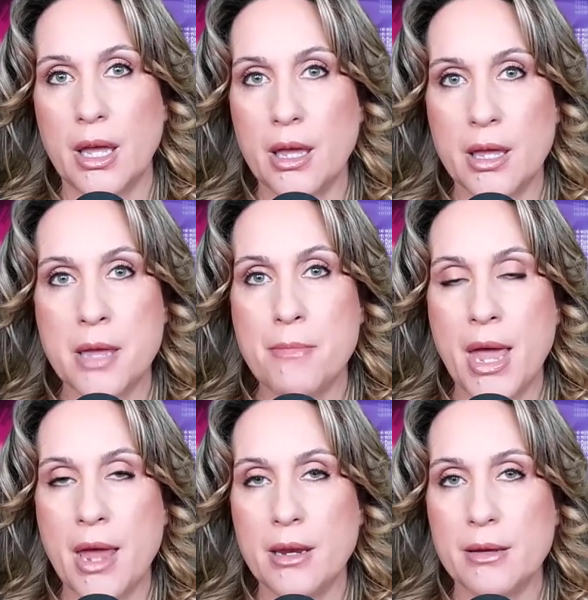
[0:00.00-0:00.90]
He
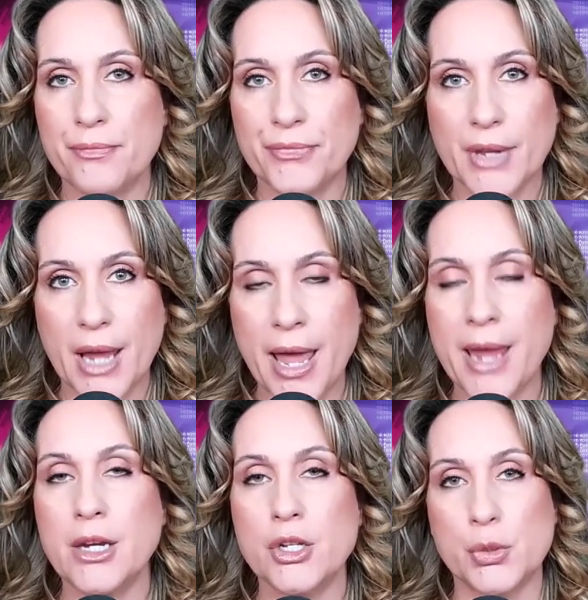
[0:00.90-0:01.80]
made
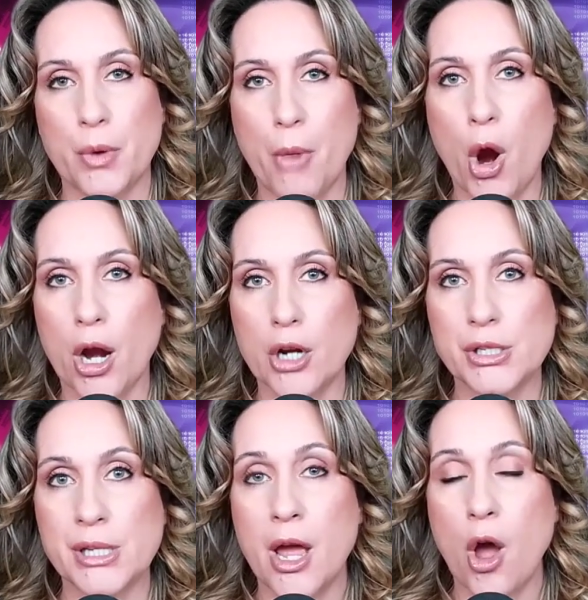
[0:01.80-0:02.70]
heinous
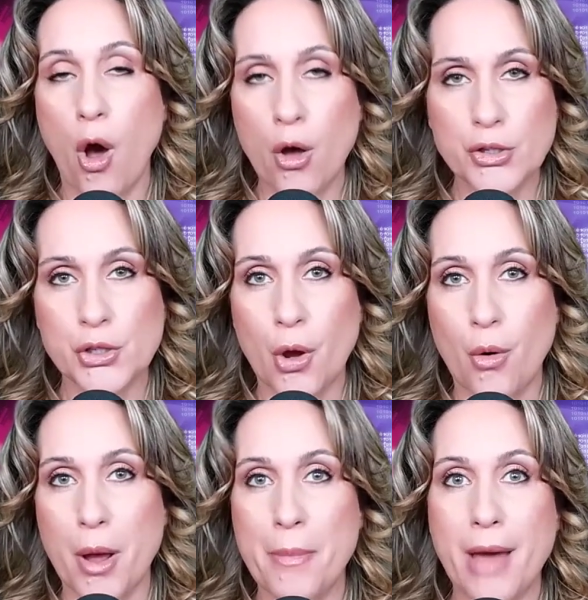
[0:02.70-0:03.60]
remarks
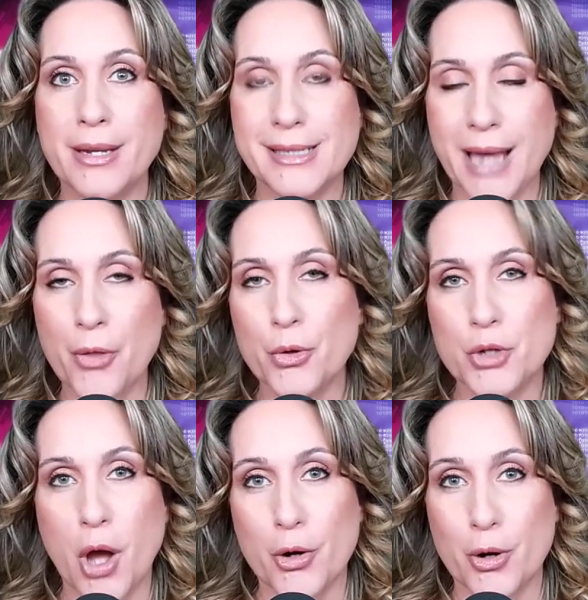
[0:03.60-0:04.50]
also about his other
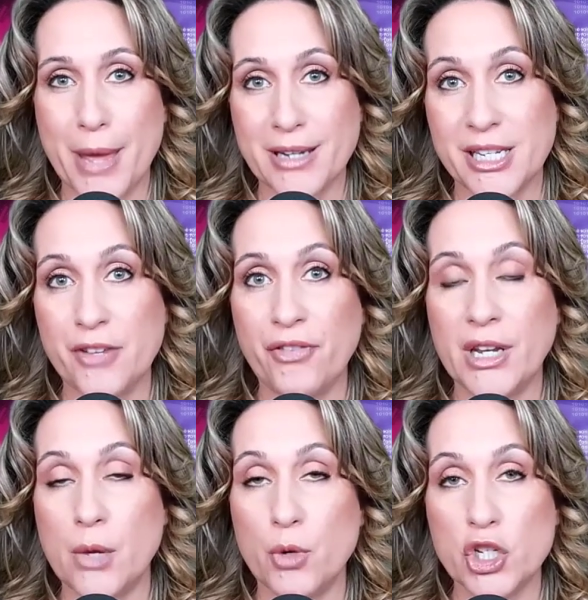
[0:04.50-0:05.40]
daughter, about
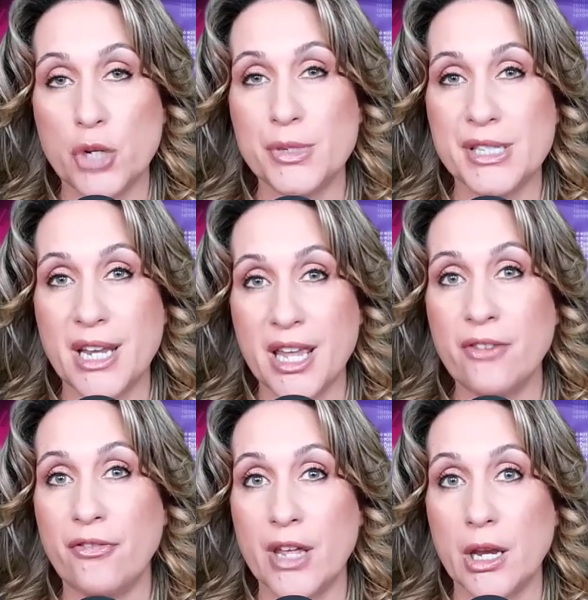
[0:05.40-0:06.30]
Tiffany, when she was an
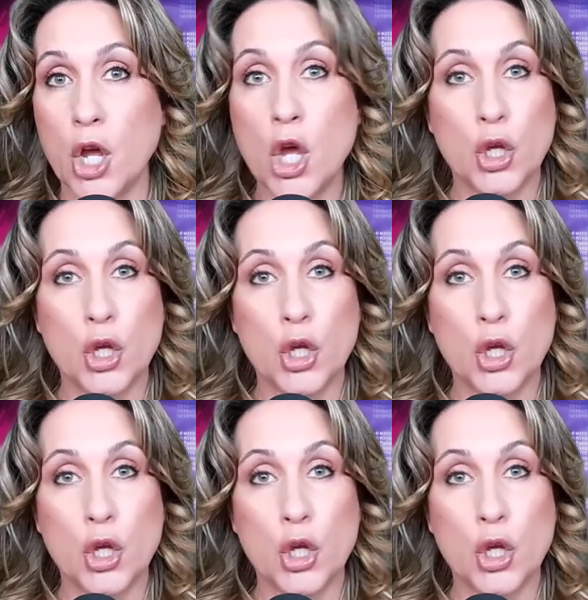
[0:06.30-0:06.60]
infant.